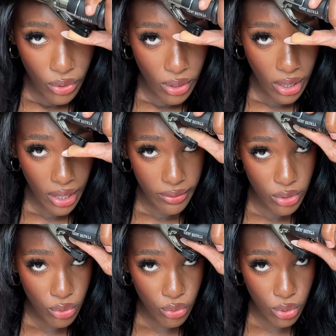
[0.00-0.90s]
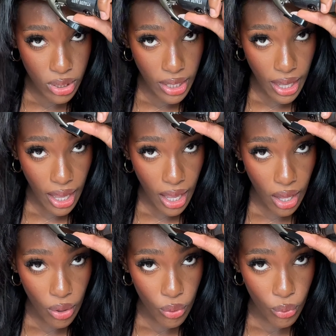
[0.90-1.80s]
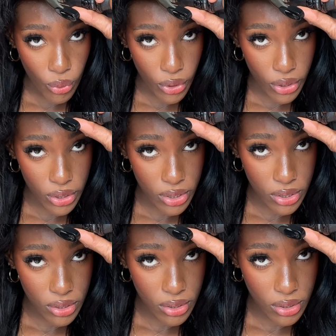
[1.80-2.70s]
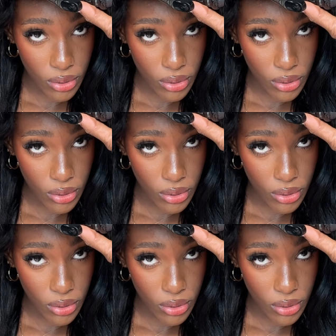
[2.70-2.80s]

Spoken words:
I have to roll it outwards